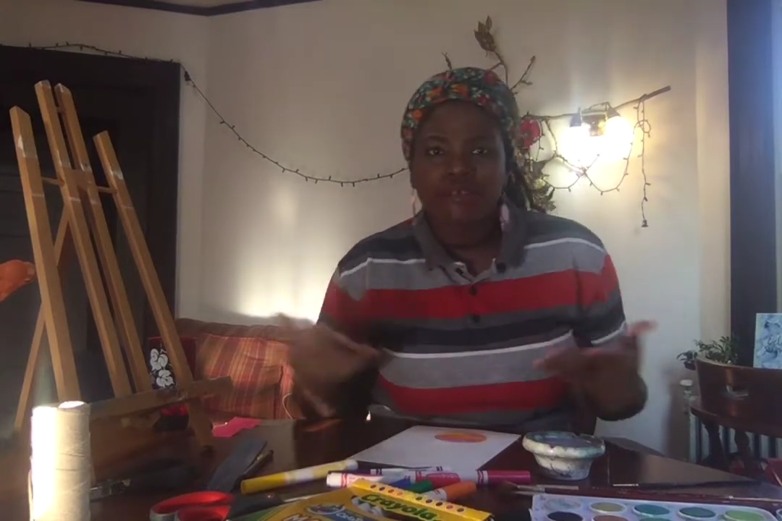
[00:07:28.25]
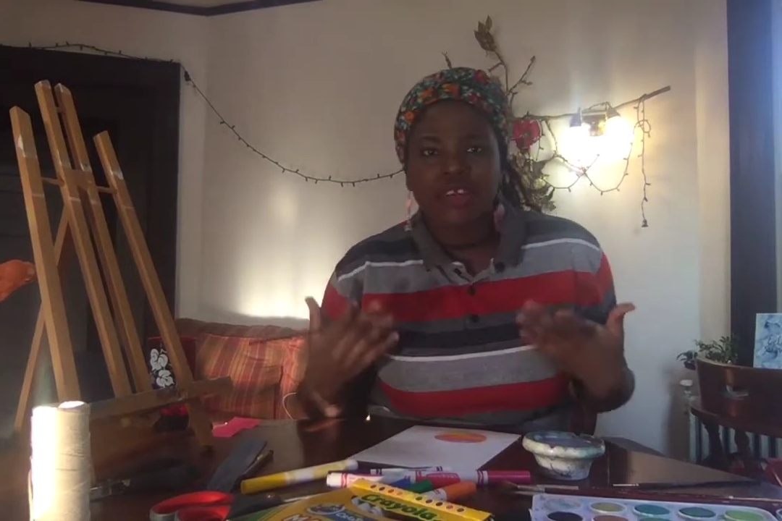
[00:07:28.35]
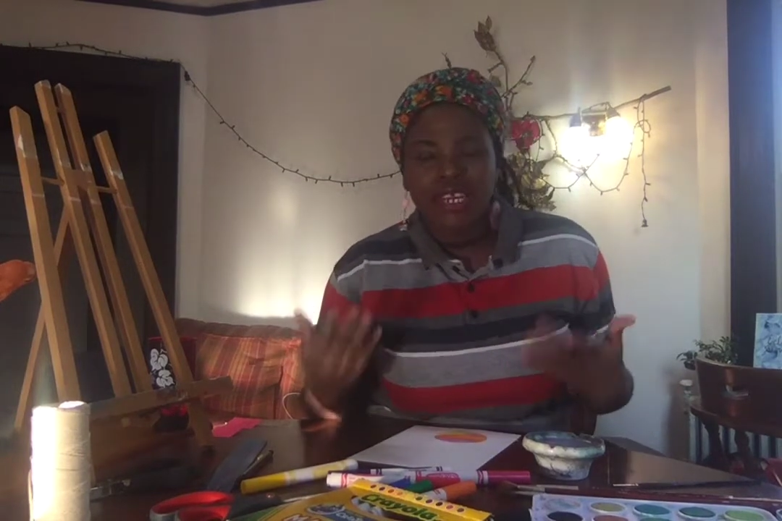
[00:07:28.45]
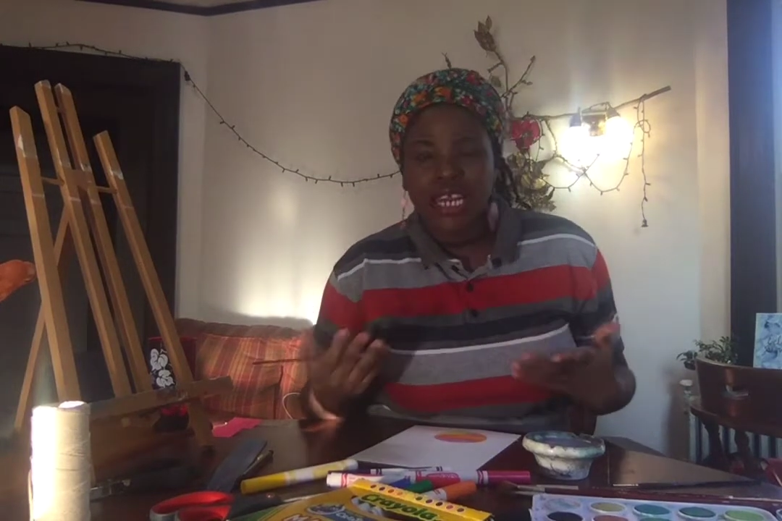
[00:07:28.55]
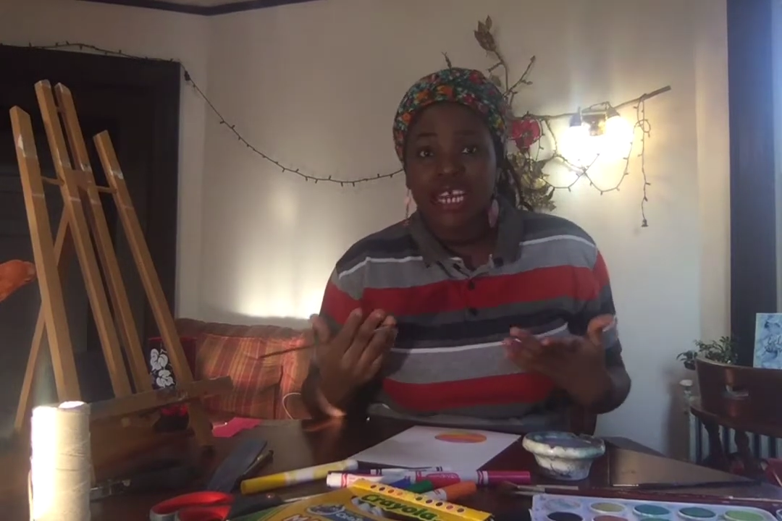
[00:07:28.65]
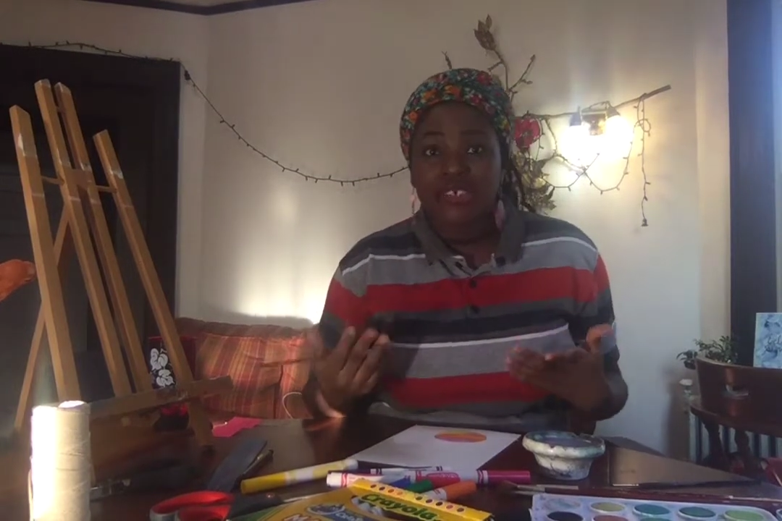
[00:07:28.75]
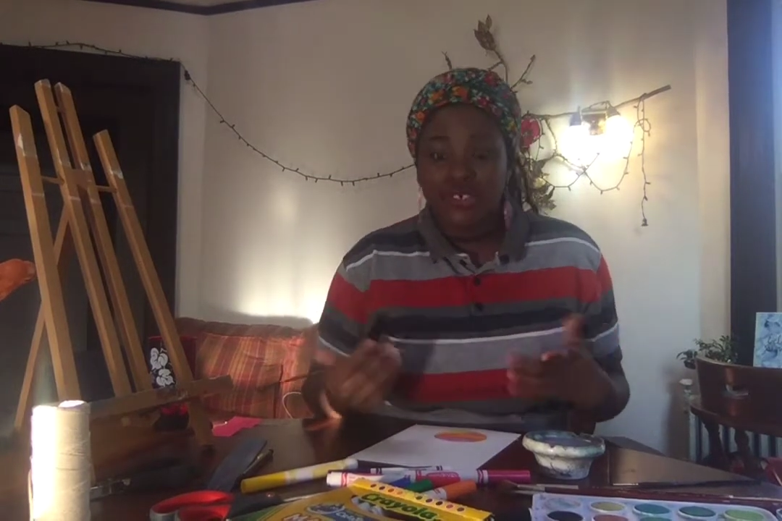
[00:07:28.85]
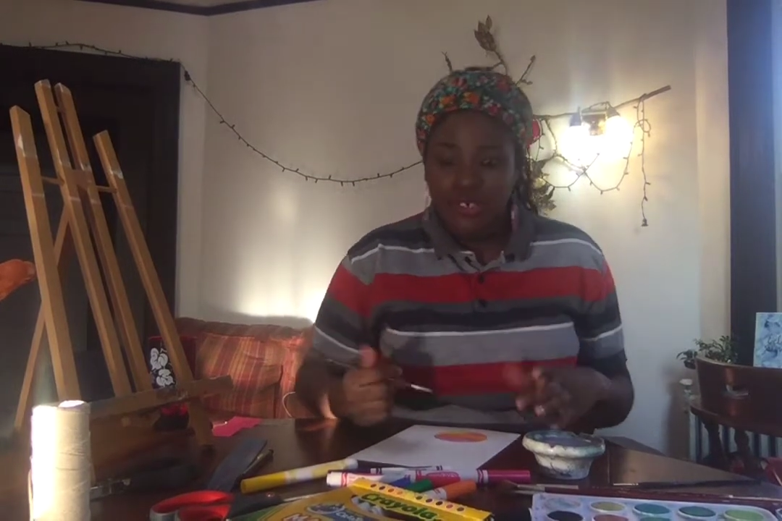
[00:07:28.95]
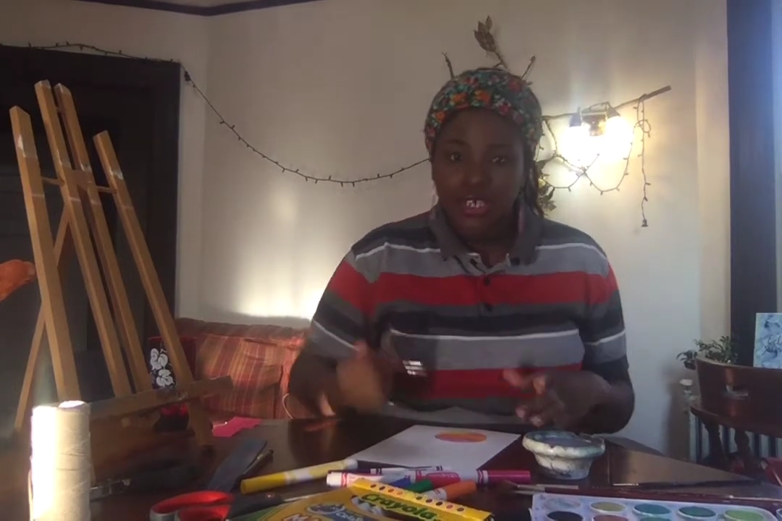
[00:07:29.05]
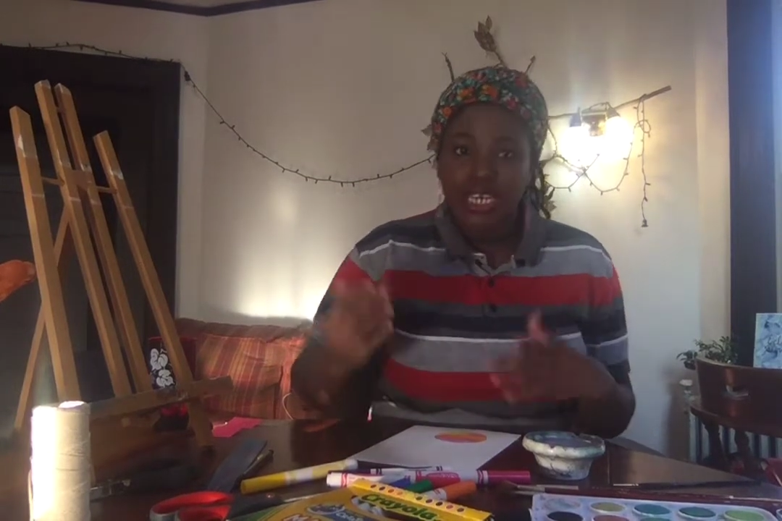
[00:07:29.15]
and
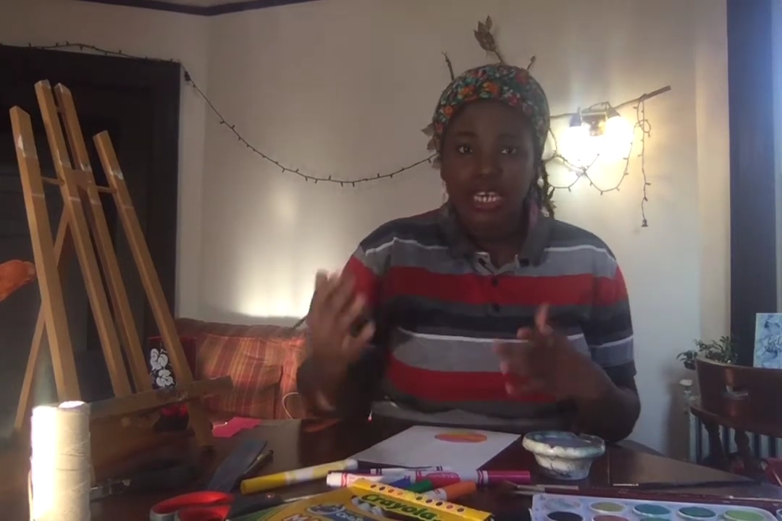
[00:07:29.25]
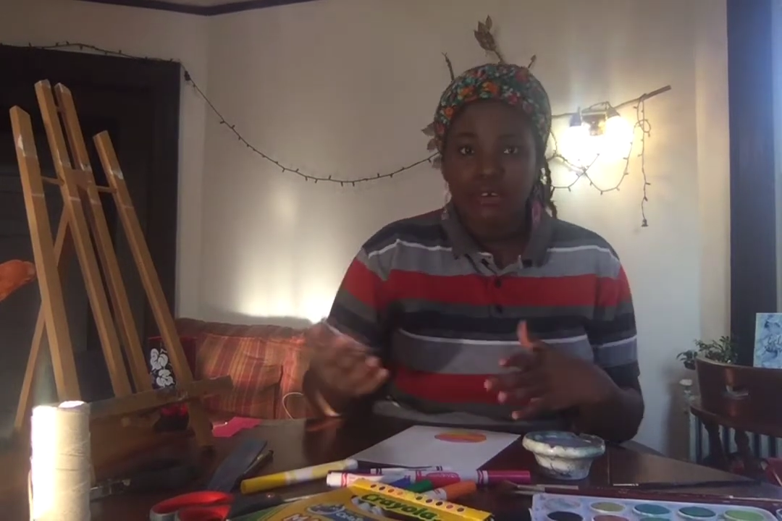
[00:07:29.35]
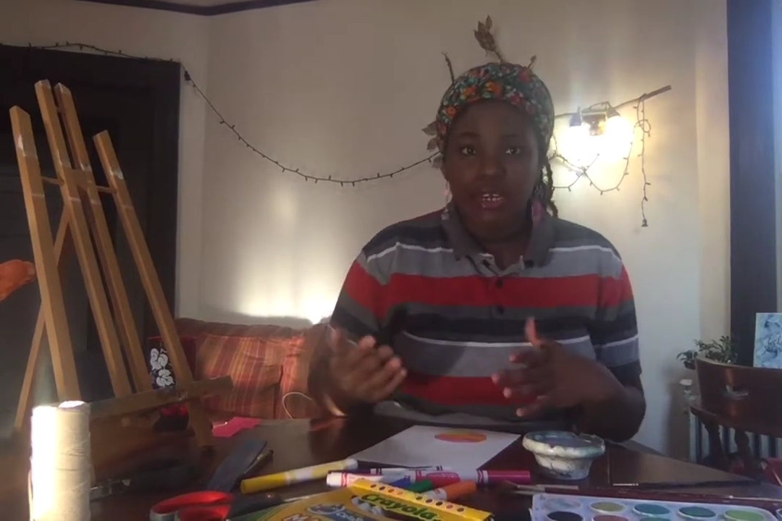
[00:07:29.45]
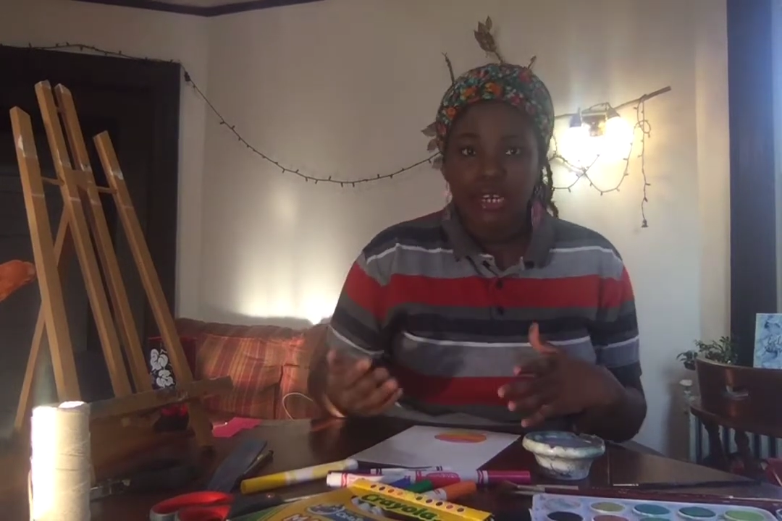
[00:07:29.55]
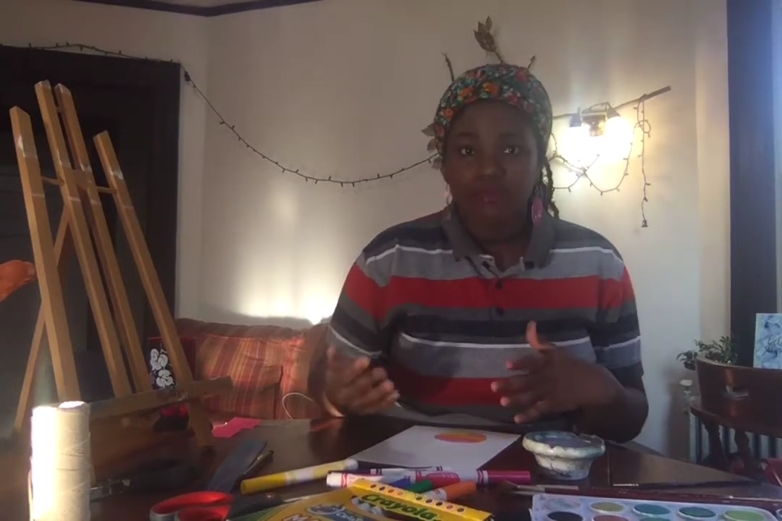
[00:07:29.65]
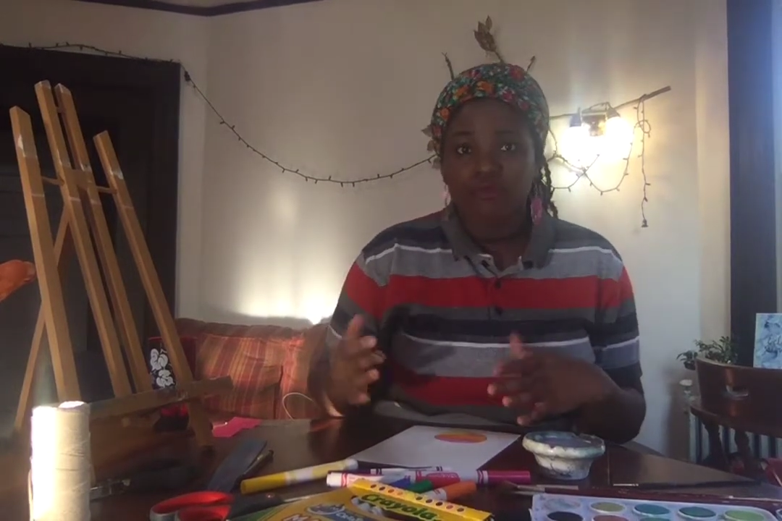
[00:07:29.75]
natural and get rid of